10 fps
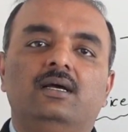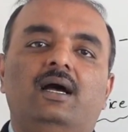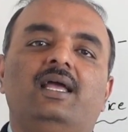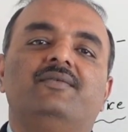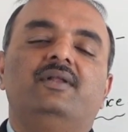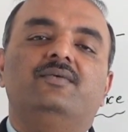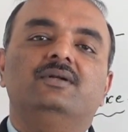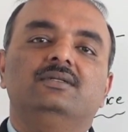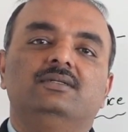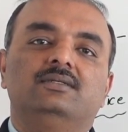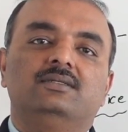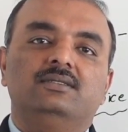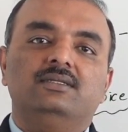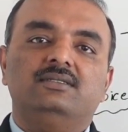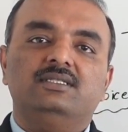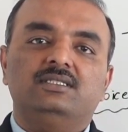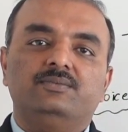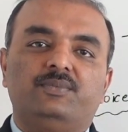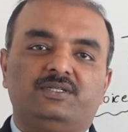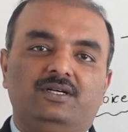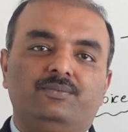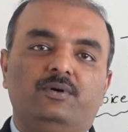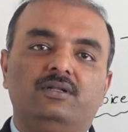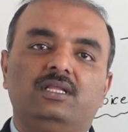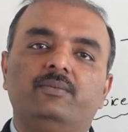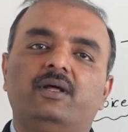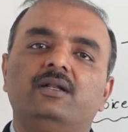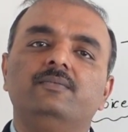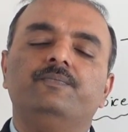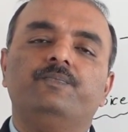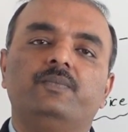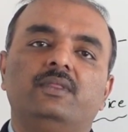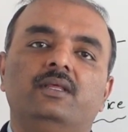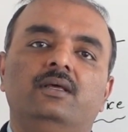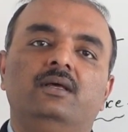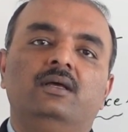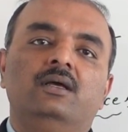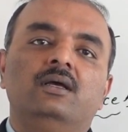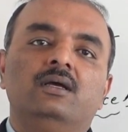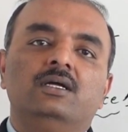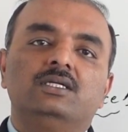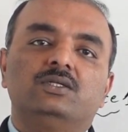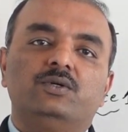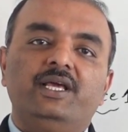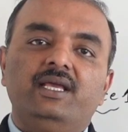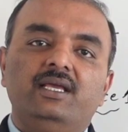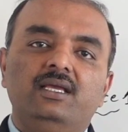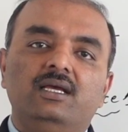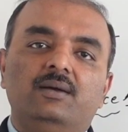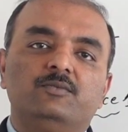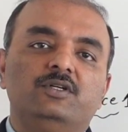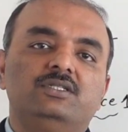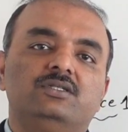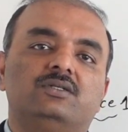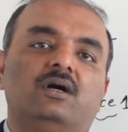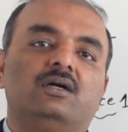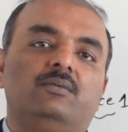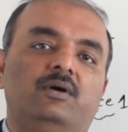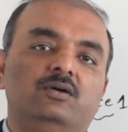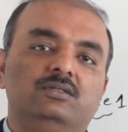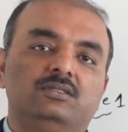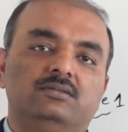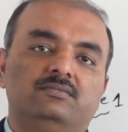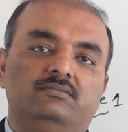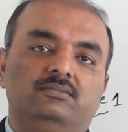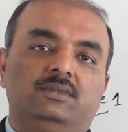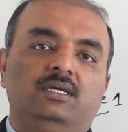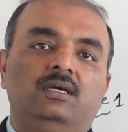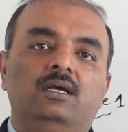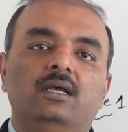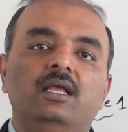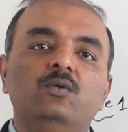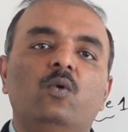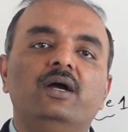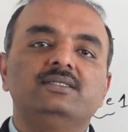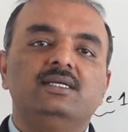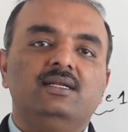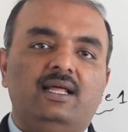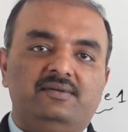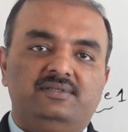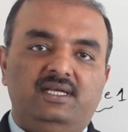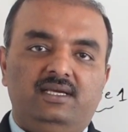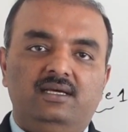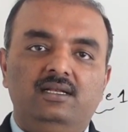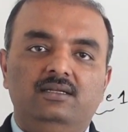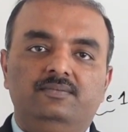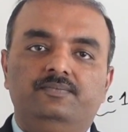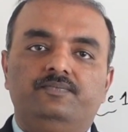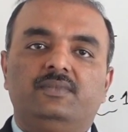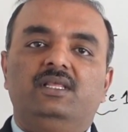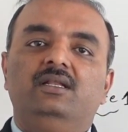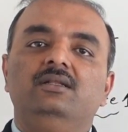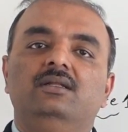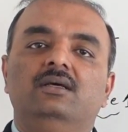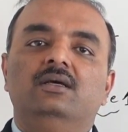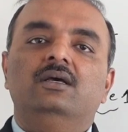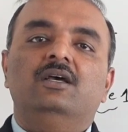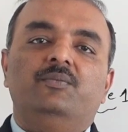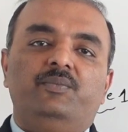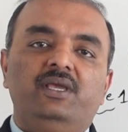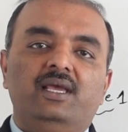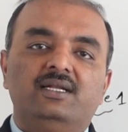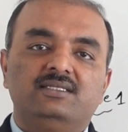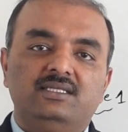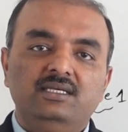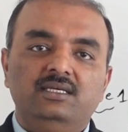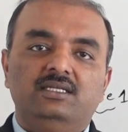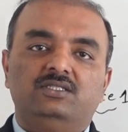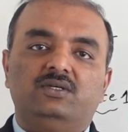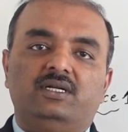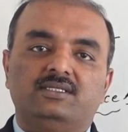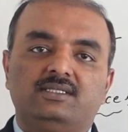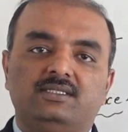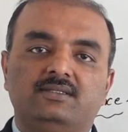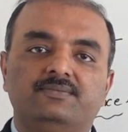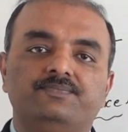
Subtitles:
Hi everyone, this is Prashant Parthiban. Today I'm going to talk about invoicing life cycle in P&C insurance.